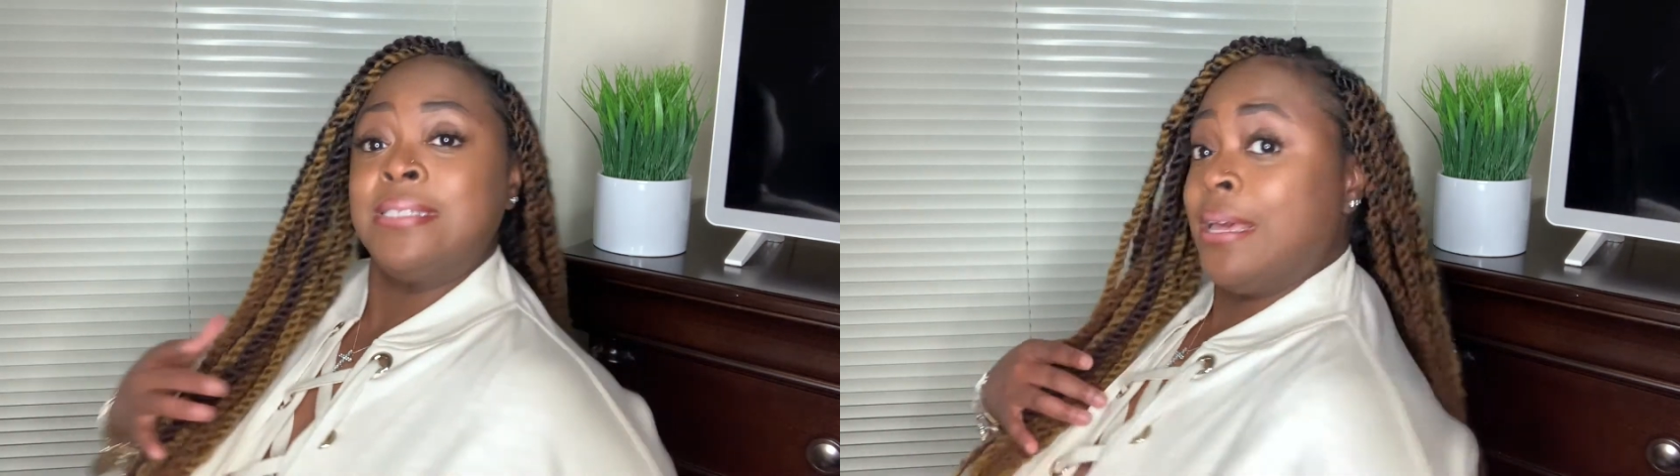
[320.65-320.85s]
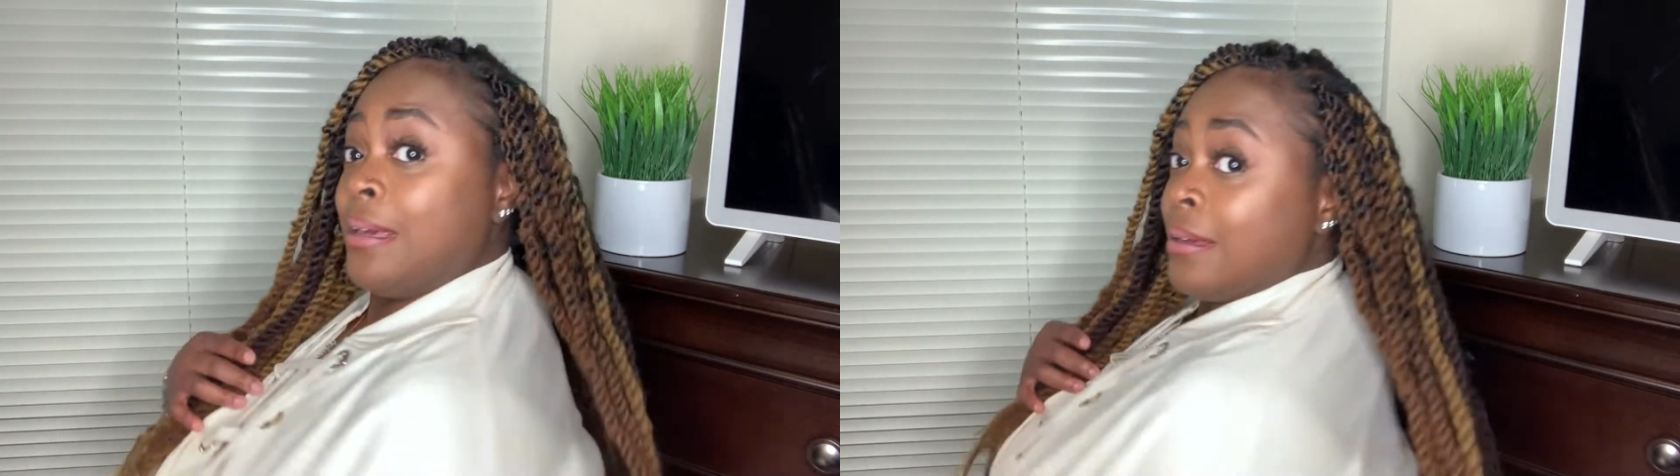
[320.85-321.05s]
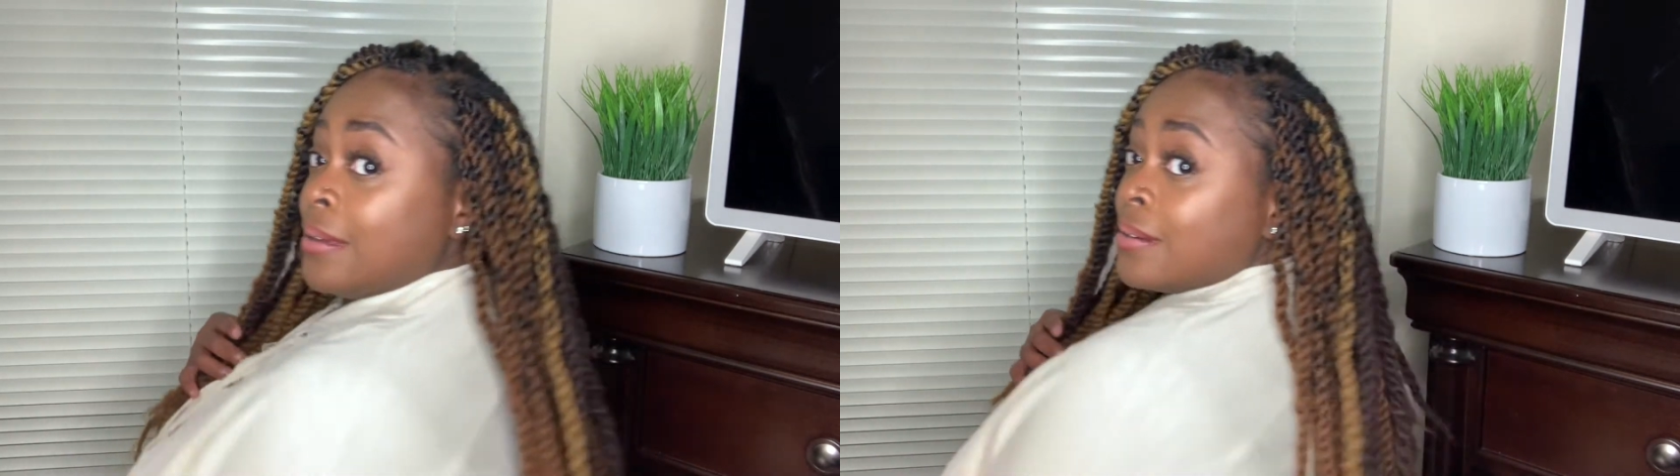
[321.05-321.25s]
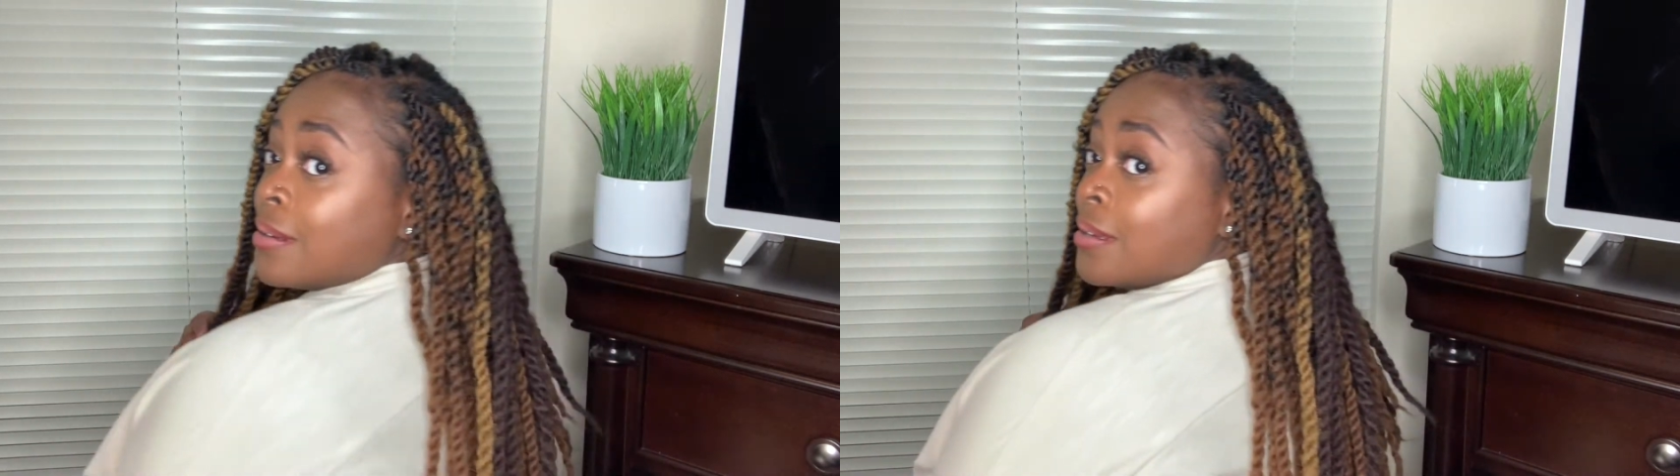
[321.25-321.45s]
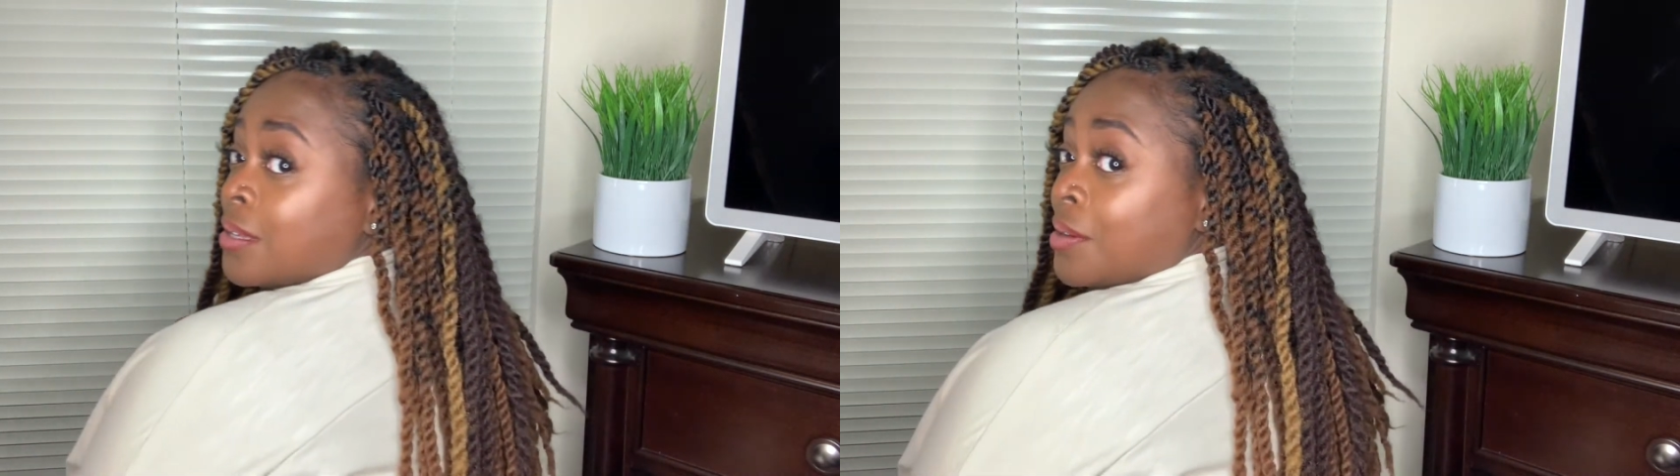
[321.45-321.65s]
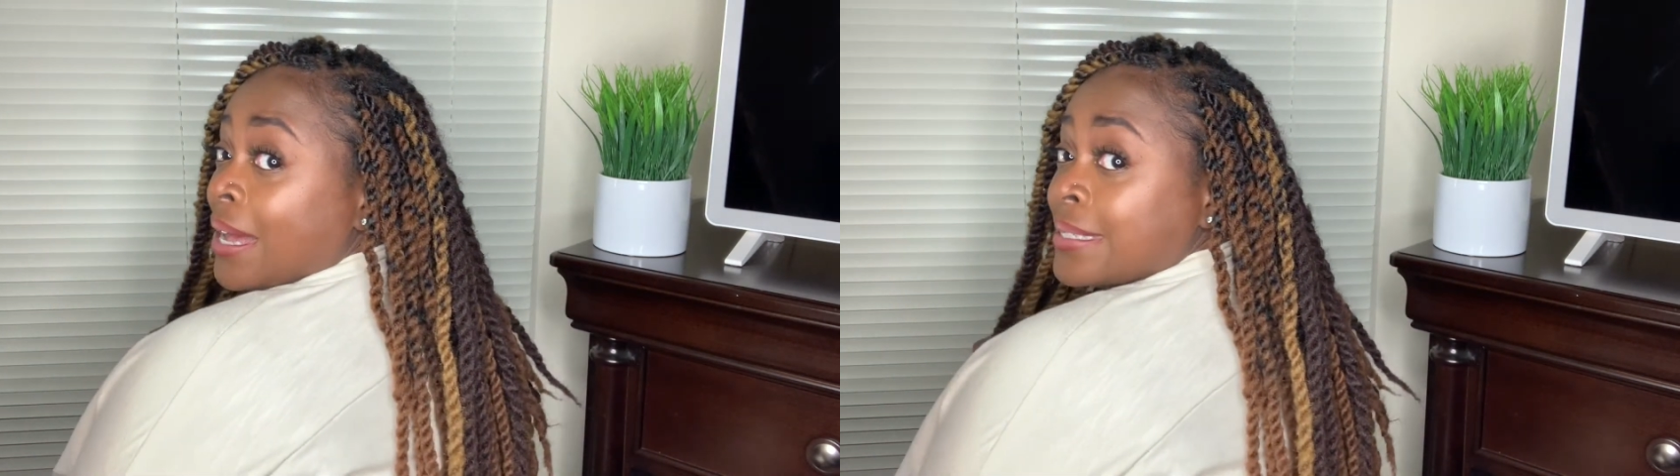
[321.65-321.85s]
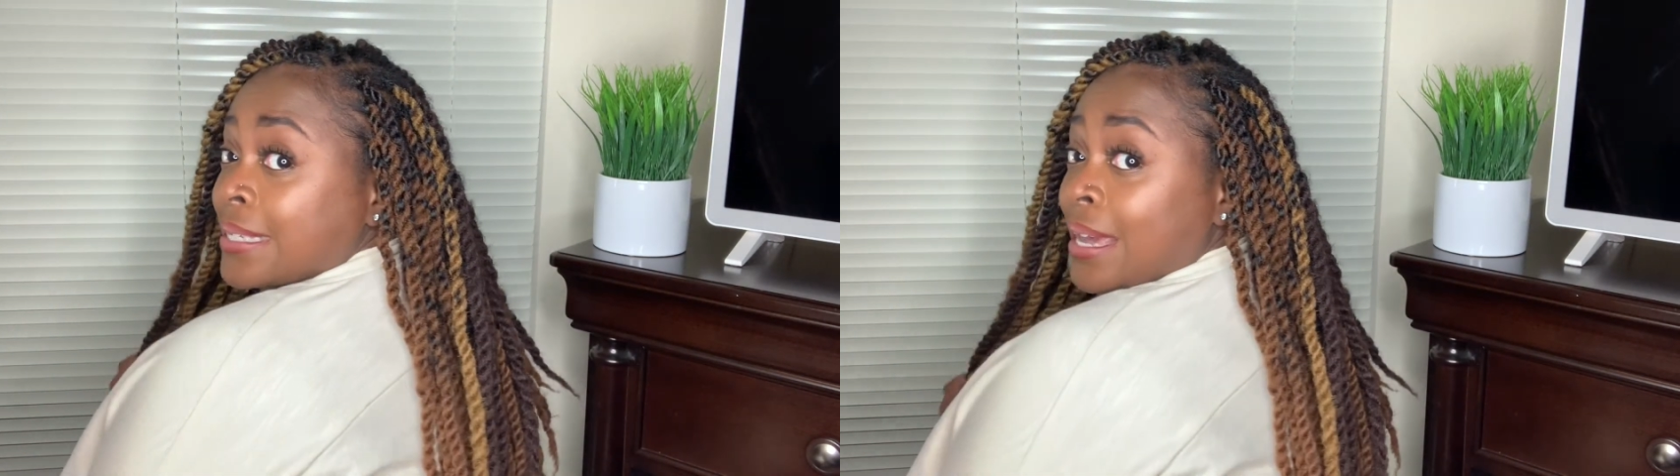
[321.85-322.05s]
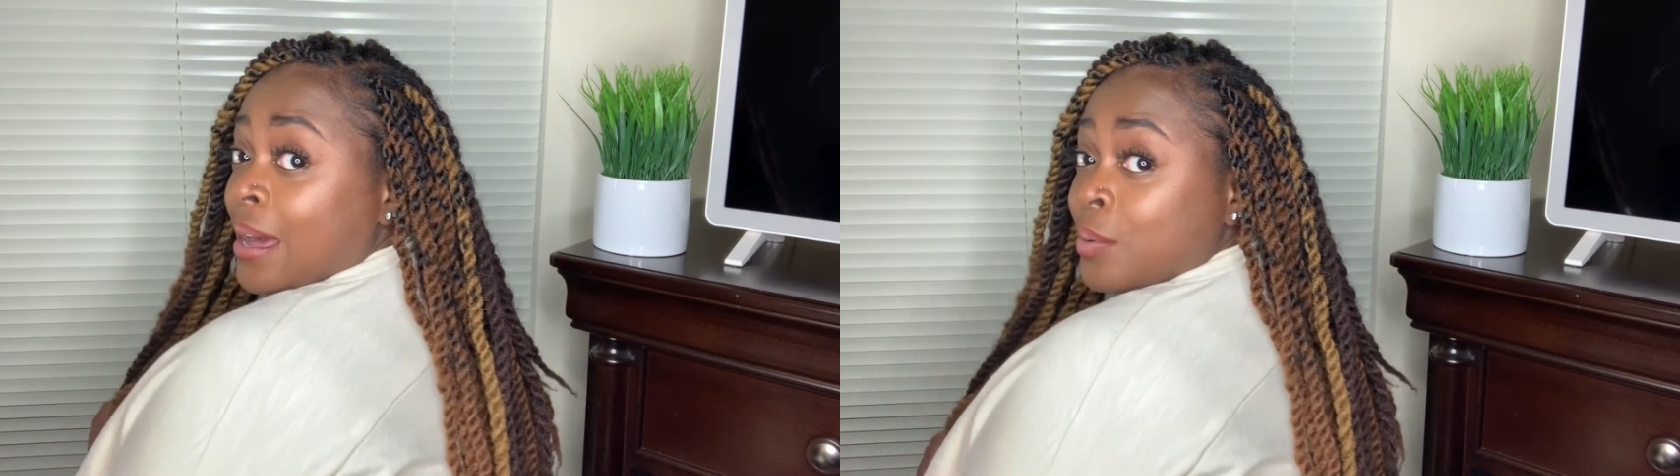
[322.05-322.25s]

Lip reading: and you guys see how it